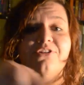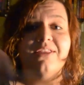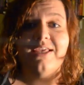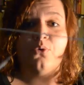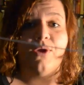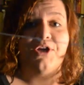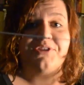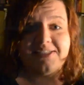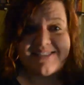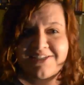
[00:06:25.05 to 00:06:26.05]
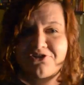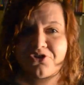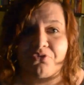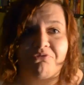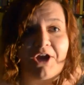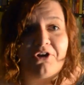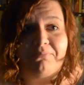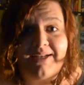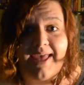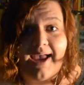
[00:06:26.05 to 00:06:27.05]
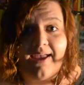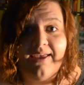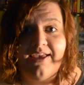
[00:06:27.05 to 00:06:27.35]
like wear these things around my neck.